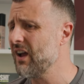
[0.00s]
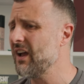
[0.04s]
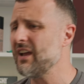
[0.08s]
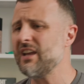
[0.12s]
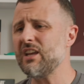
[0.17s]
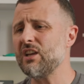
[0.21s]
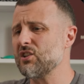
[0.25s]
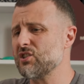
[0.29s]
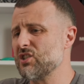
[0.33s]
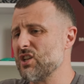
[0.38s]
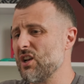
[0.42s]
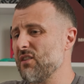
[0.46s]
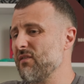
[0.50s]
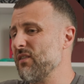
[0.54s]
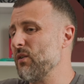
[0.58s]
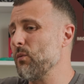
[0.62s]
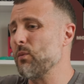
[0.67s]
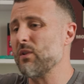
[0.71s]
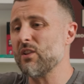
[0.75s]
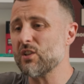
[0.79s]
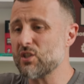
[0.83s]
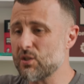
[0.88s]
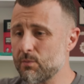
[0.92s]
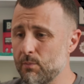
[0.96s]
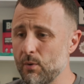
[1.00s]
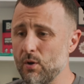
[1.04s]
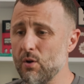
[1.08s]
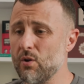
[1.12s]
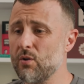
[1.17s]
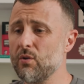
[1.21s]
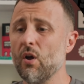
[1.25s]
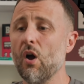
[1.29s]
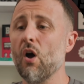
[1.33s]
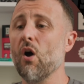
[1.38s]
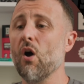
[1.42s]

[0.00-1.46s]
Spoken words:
You can serve it with a spoon,